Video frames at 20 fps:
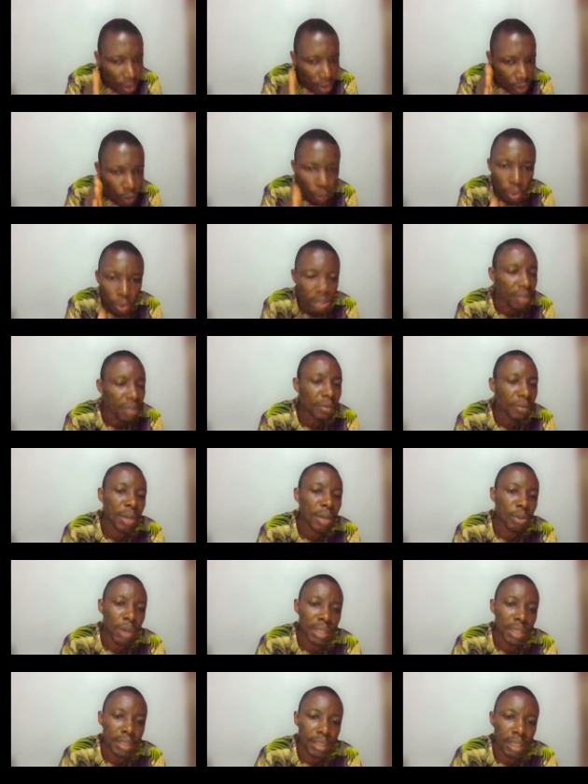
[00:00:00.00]
in whatever
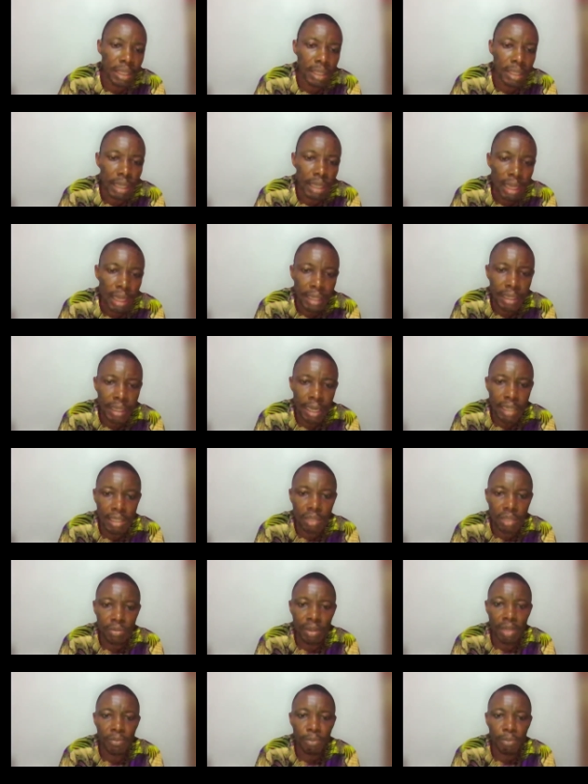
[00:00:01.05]
you are saying. And that is
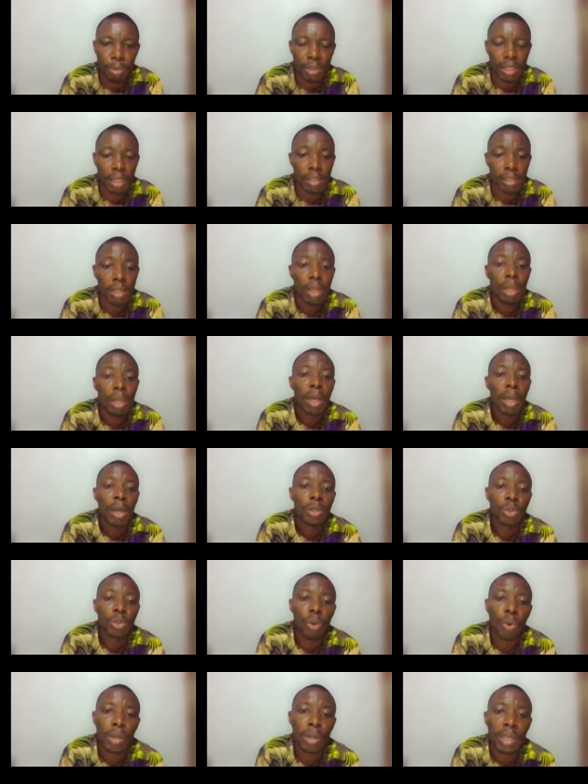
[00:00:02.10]
very important.
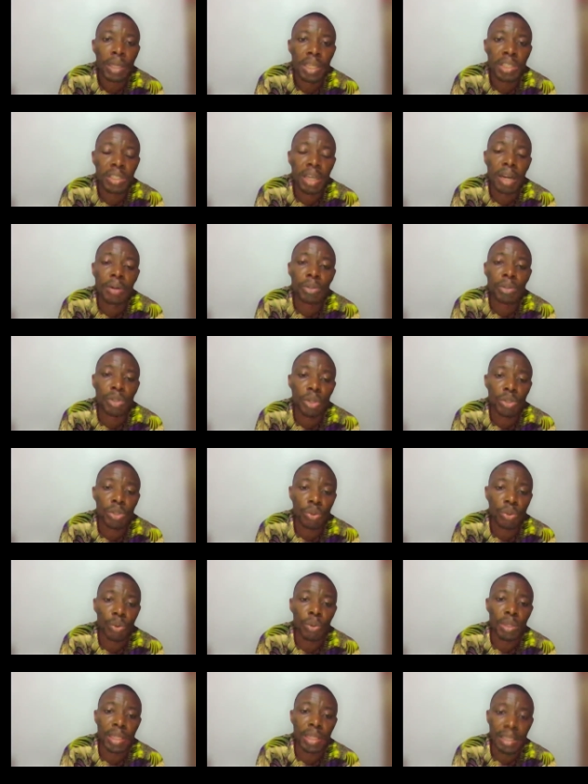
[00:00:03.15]
So HR is
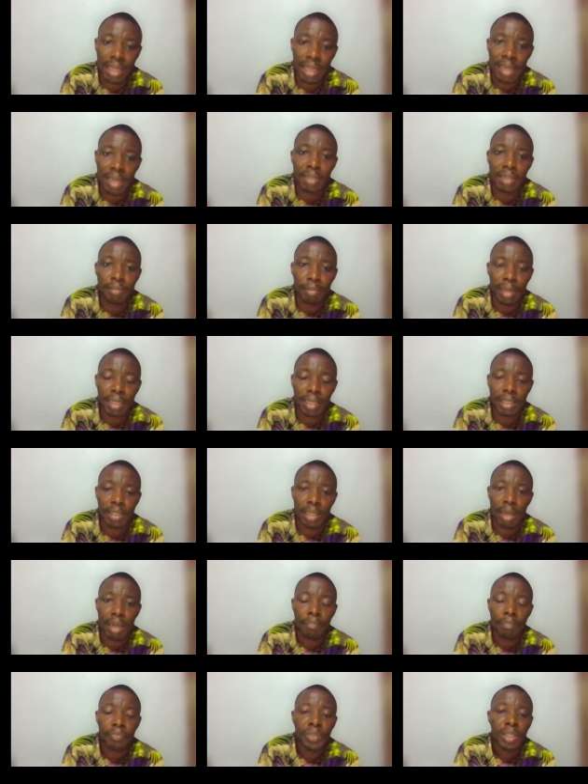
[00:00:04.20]
also a talent
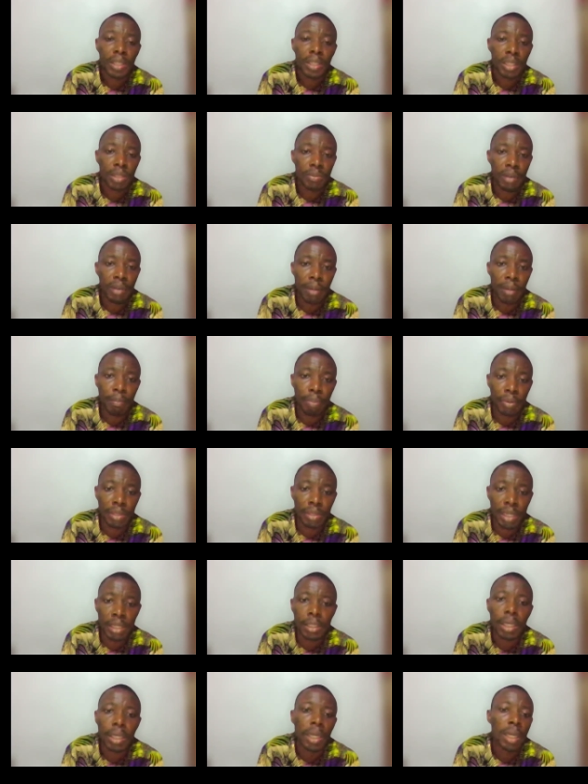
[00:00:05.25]
manager. It's very
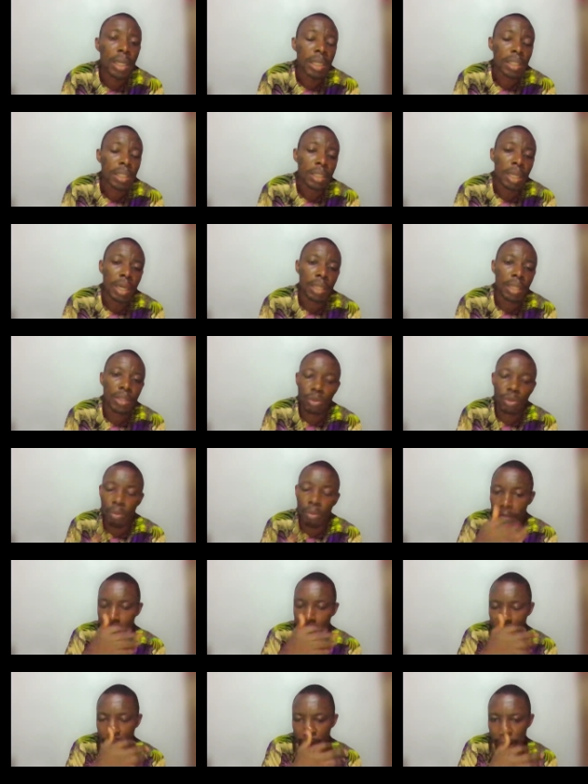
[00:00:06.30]
important. Yes, you
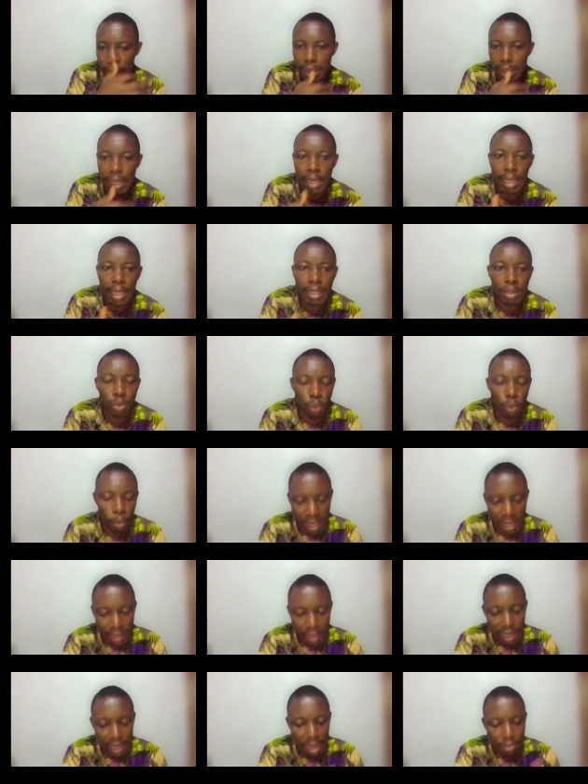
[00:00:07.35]
manage the talent. By
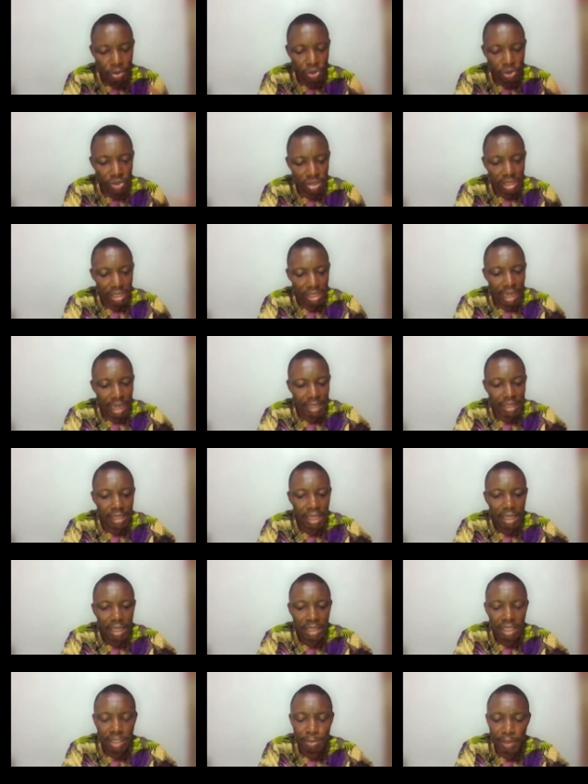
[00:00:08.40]
the time you see that
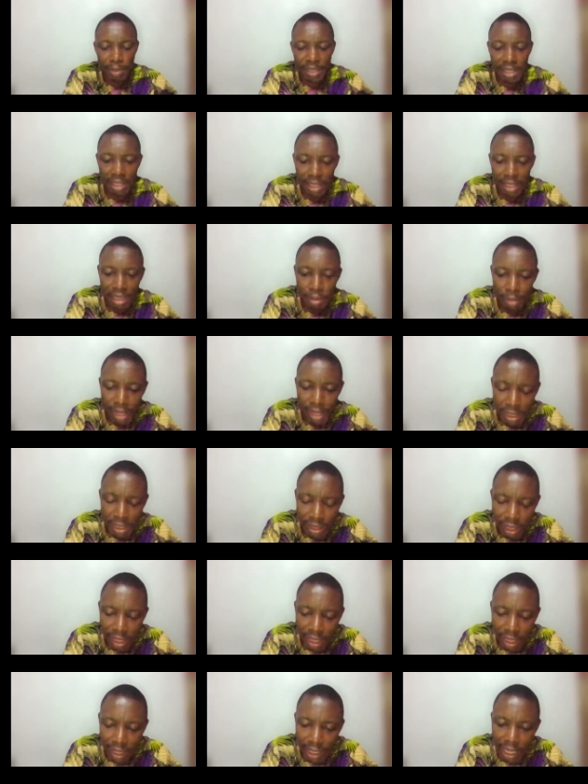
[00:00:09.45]
this person came in as
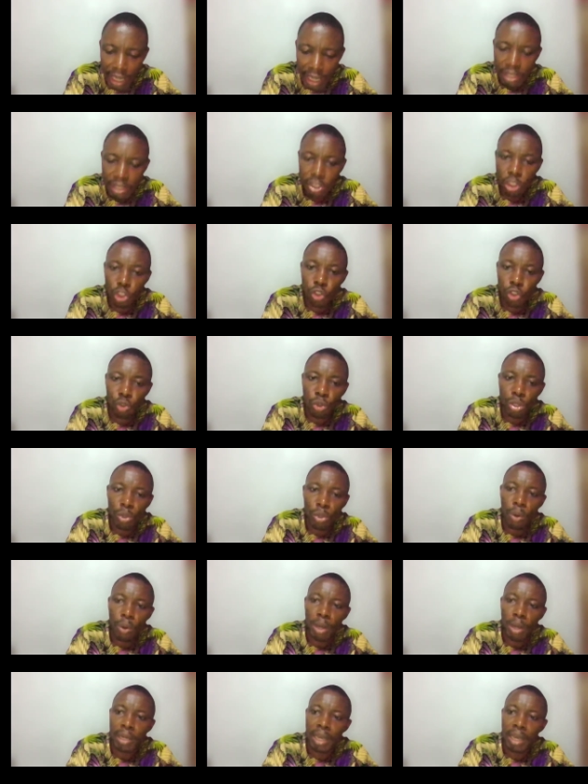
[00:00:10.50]
a cleaner, he's doing
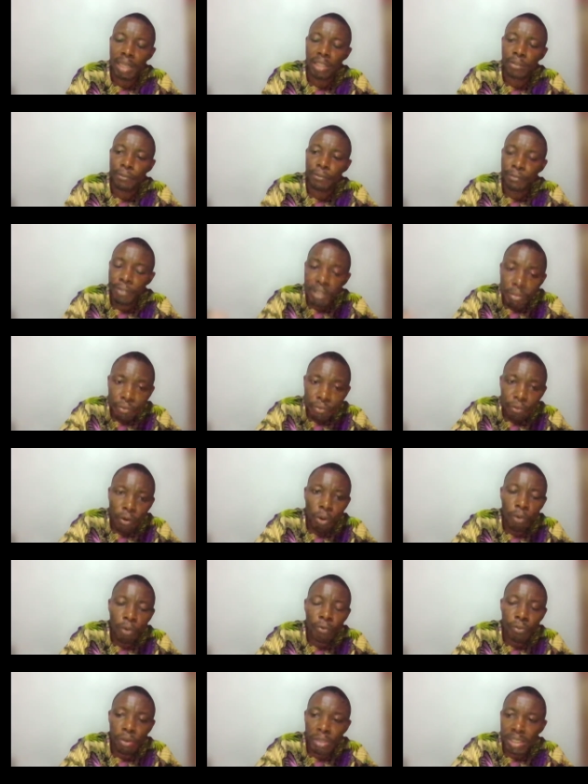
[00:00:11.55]
well now, he's fit
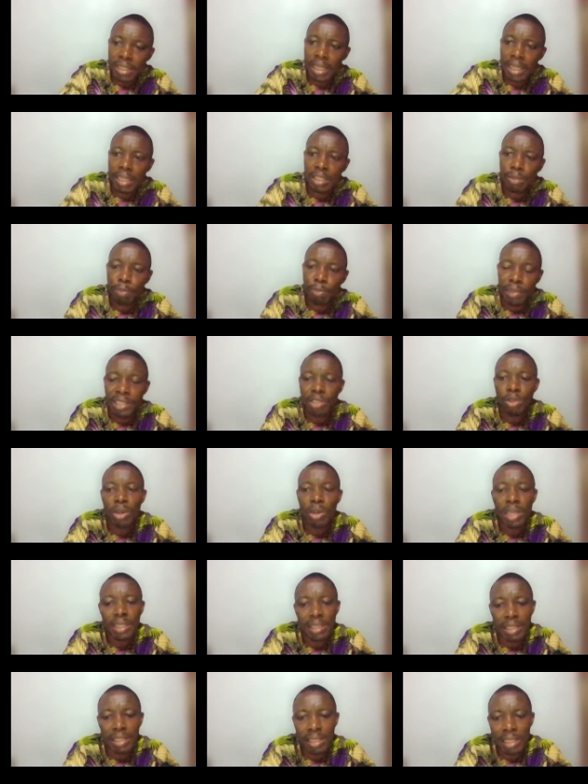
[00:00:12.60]
for front desk, please don't
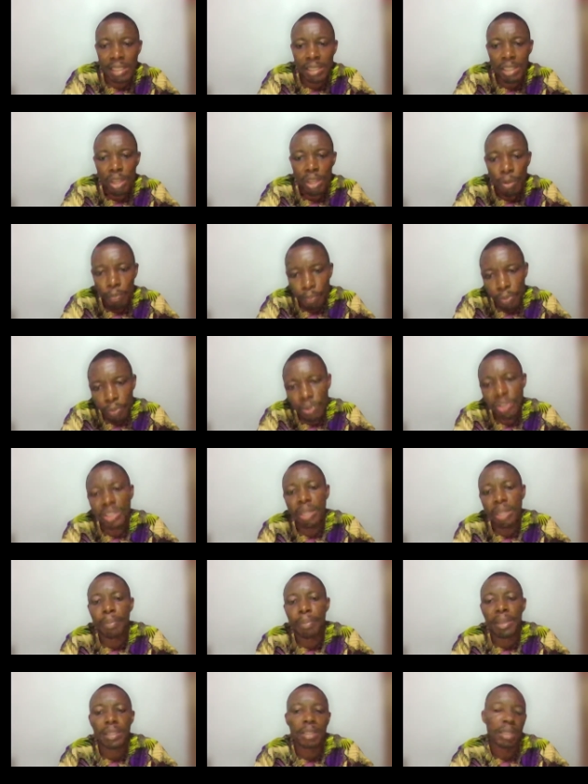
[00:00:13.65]
hesitate. Push the
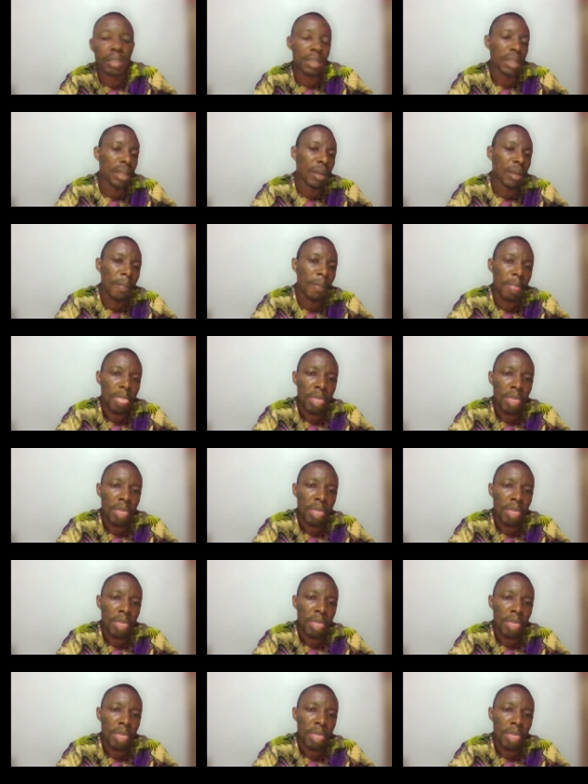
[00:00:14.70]
person there.